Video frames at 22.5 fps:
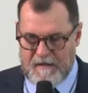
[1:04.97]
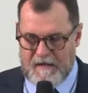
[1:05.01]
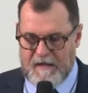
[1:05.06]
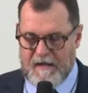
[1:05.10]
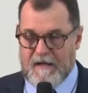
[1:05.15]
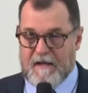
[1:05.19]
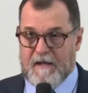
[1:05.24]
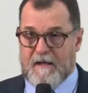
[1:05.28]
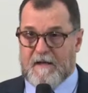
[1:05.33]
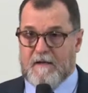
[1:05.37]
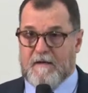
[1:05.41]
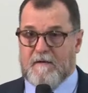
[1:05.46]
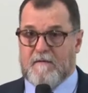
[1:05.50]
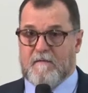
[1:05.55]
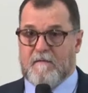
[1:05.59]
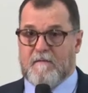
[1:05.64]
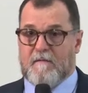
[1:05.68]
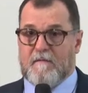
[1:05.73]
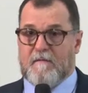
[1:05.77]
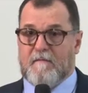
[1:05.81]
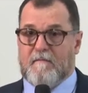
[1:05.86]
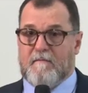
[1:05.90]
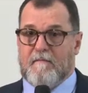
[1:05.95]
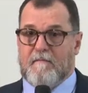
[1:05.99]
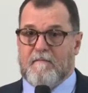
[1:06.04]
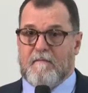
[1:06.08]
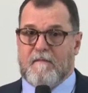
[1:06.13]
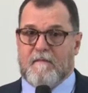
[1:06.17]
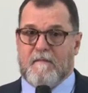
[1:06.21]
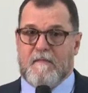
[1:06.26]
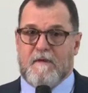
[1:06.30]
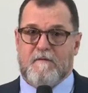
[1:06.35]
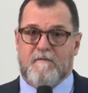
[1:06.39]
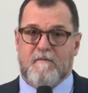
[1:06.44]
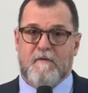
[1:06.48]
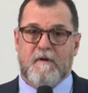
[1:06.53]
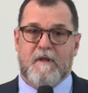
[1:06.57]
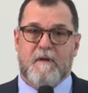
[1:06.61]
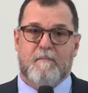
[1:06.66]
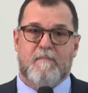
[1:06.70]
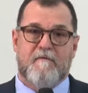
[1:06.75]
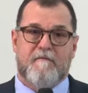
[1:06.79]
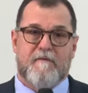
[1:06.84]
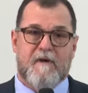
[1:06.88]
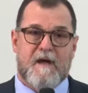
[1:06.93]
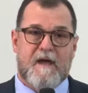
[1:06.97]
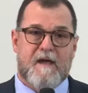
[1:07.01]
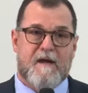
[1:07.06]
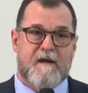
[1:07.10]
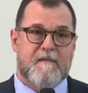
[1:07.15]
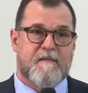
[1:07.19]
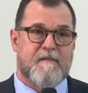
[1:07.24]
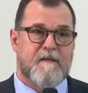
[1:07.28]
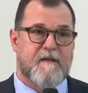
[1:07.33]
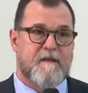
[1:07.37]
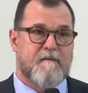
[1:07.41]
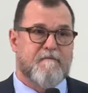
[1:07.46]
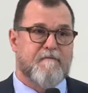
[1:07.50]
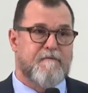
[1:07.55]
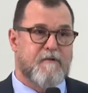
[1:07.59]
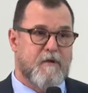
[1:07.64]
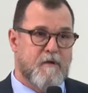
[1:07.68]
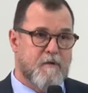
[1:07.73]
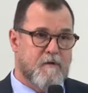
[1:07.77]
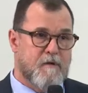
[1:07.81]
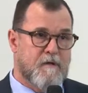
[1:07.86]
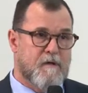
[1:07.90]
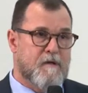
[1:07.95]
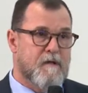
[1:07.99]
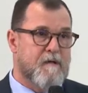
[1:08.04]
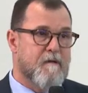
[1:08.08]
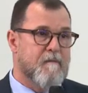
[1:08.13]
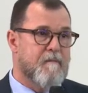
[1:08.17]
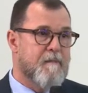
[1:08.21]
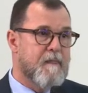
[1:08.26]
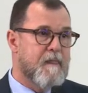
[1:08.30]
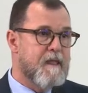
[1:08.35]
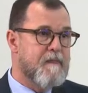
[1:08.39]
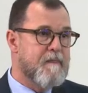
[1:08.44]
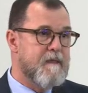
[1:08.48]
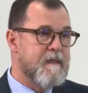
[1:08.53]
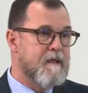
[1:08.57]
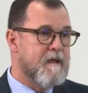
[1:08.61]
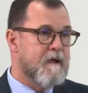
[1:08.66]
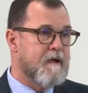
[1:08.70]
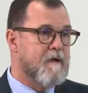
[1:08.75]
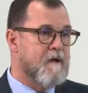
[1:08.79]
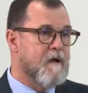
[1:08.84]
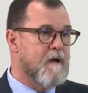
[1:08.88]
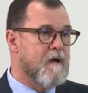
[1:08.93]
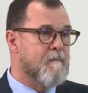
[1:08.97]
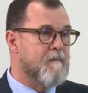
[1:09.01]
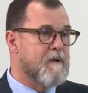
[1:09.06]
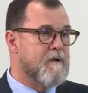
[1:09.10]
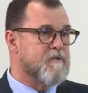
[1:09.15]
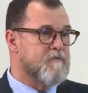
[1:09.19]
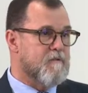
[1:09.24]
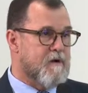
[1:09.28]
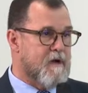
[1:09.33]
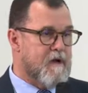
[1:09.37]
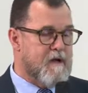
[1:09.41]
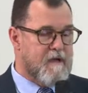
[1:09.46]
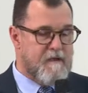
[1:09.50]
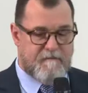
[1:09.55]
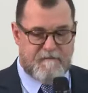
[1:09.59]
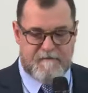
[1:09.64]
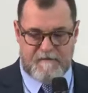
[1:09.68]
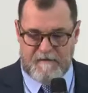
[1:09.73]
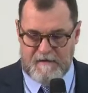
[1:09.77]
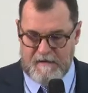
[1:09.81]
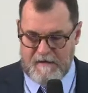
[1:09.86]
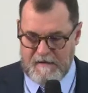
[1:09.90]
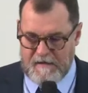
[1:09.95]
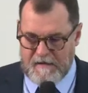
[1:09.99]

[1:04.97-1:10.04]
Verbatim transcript: and it really provided the fuel and the economic drive